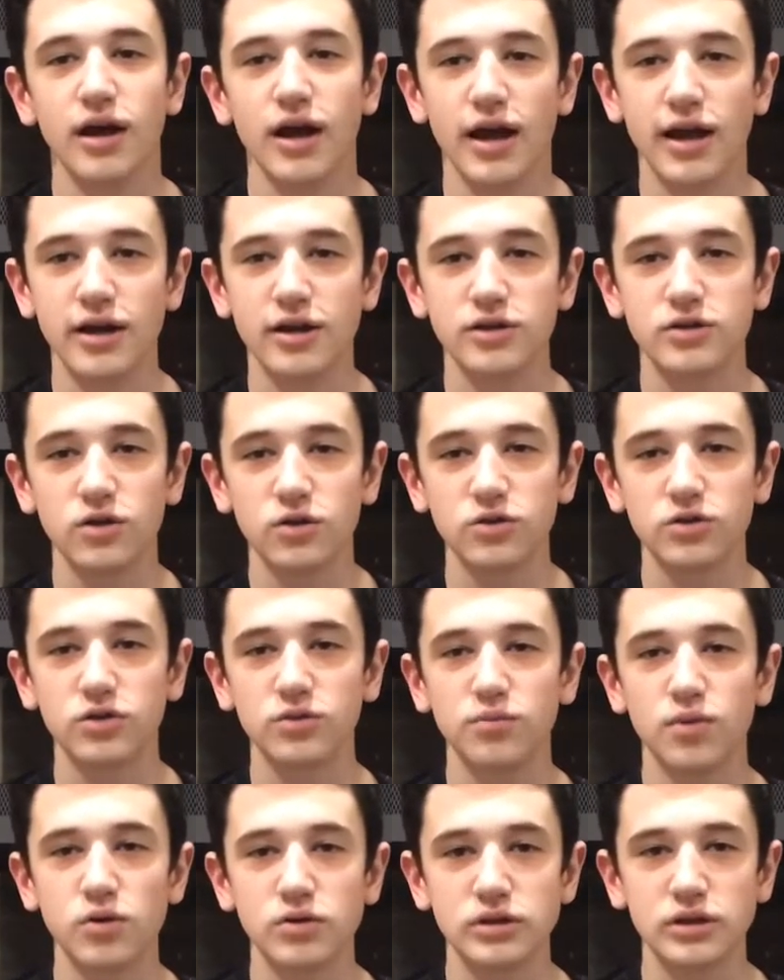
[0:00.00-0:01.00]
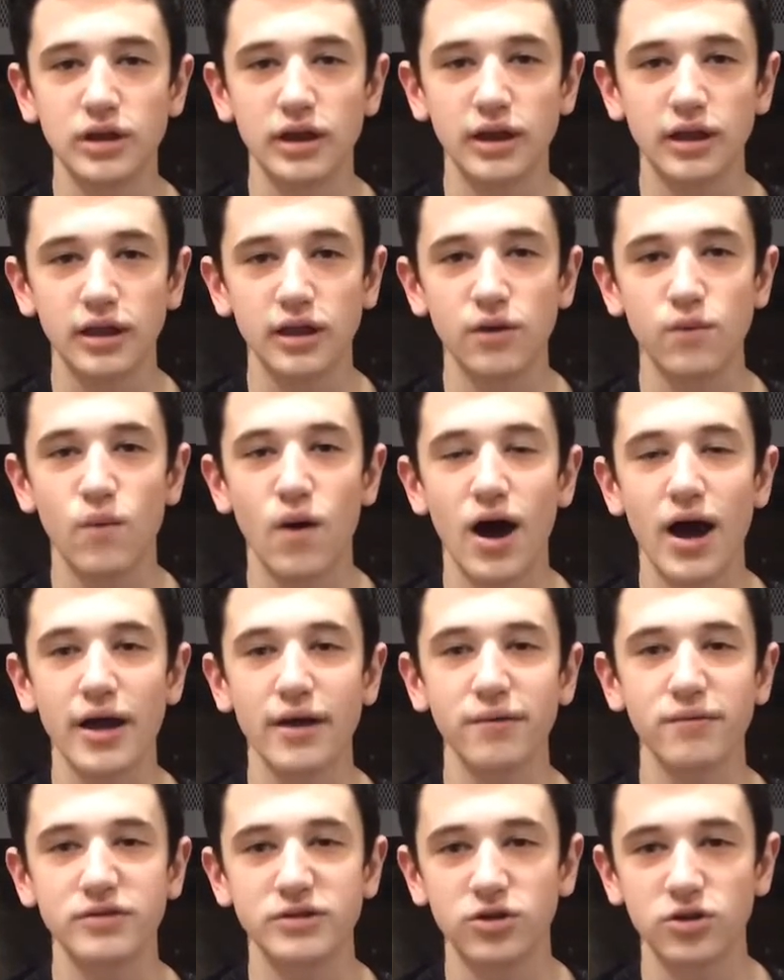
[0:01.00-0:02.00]
And it's also most likely
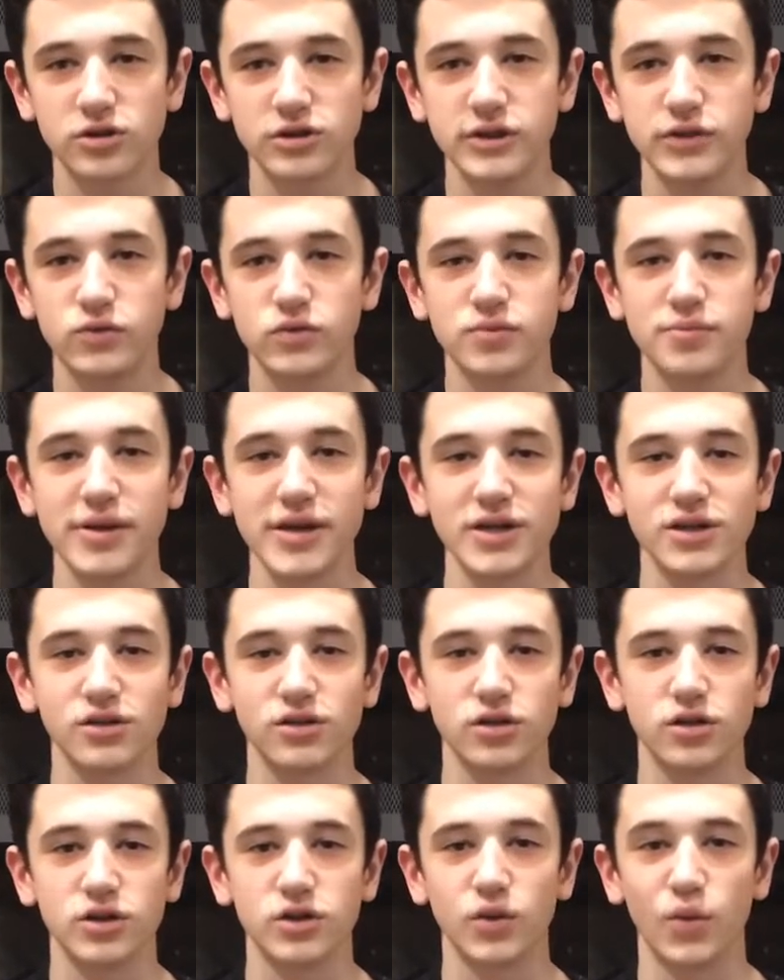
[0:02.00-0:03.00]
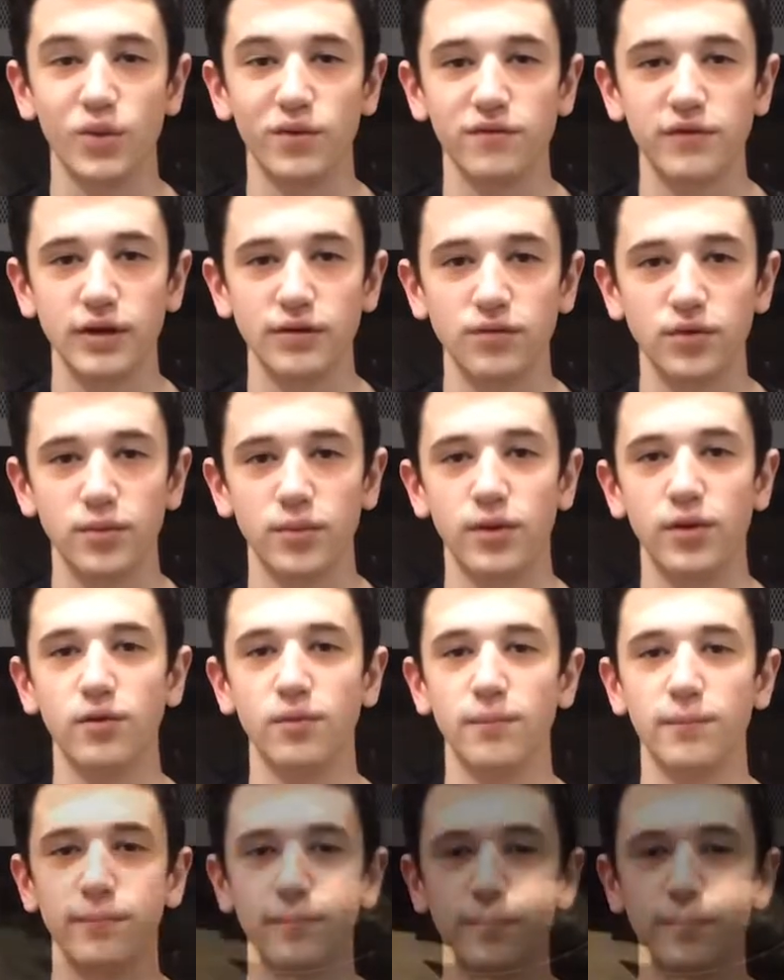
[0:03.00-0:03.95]
why Xerxes was made to look so unfavorable.